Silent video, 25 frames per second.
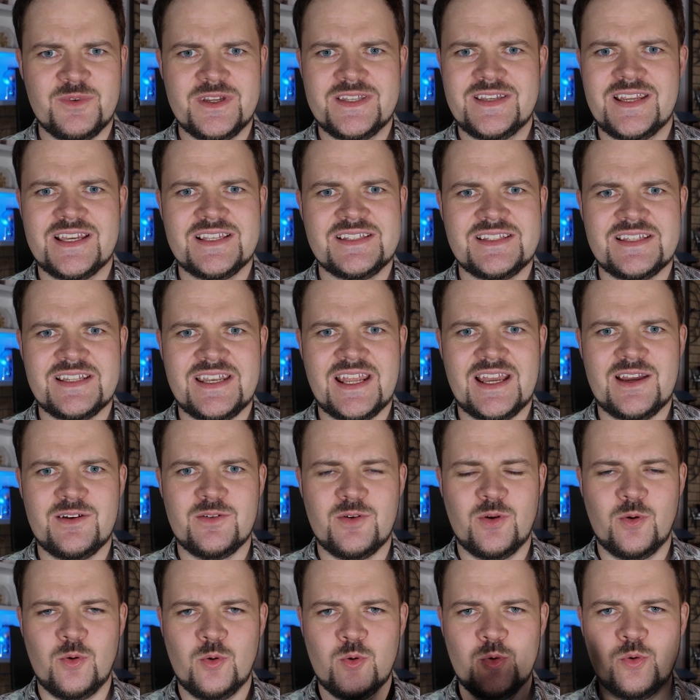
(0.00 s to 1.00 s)
We tested
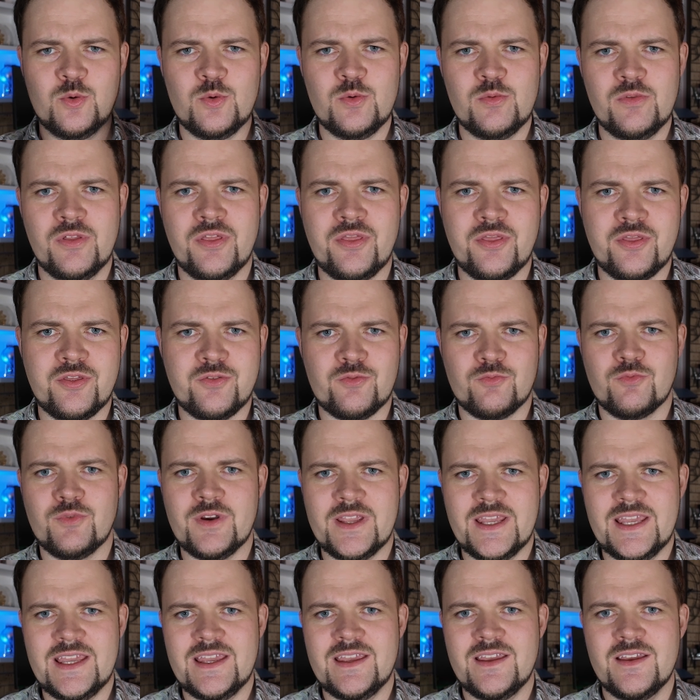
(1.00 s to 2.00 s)
out all
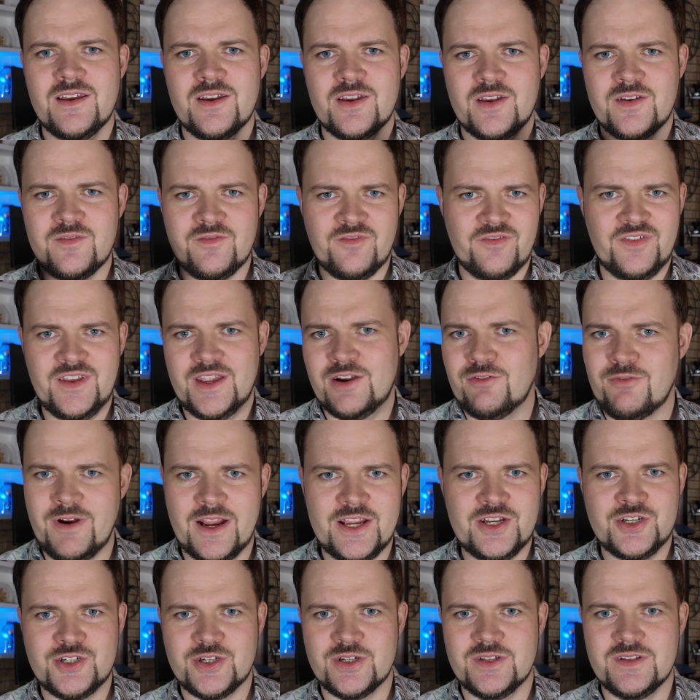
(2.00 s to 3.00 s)
3
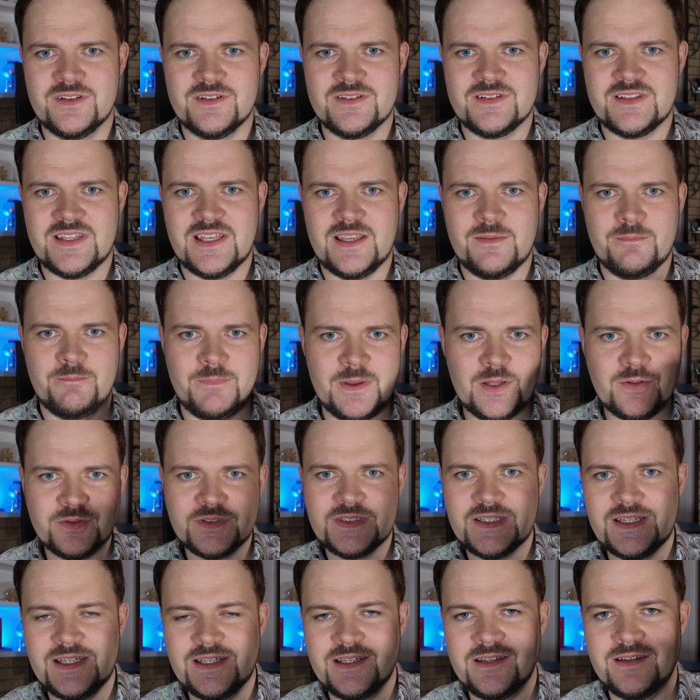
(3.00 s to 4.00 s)
configurations: the
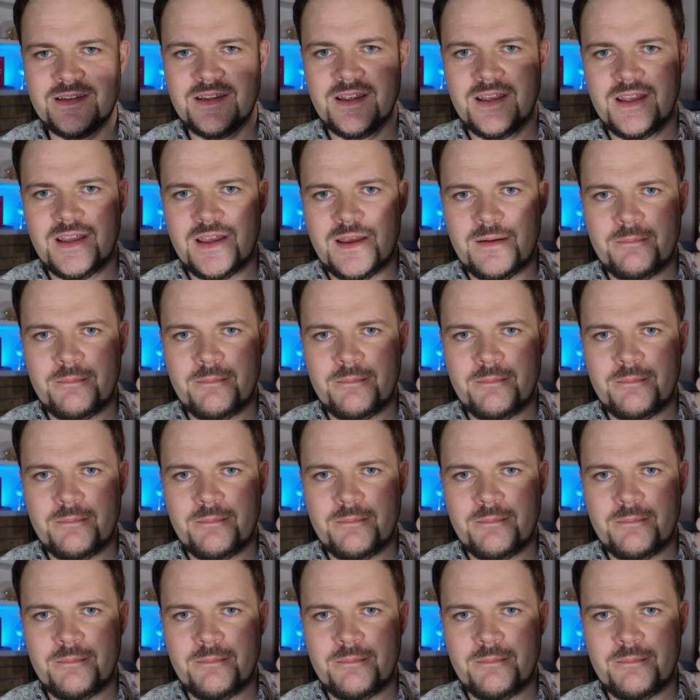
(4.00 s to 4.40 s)
built-in